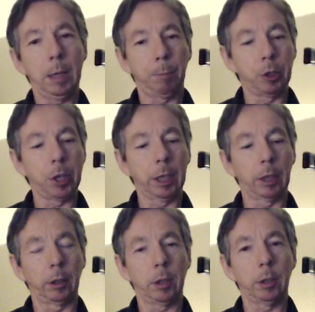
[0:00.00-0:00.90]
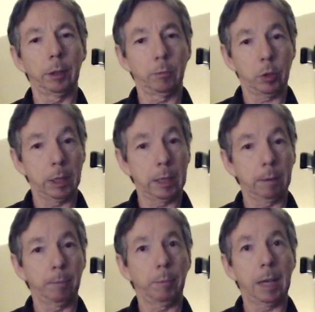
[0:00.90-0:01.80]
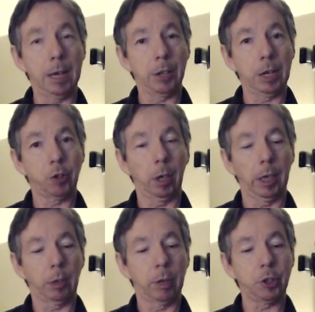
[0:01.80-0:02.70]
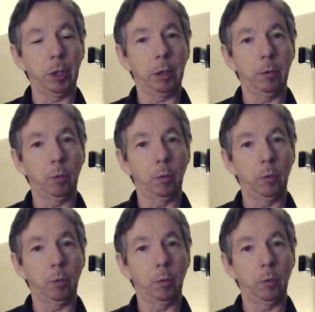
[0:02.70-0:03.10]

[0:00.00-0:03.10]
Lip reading: In particular, guys like Charlie Christian,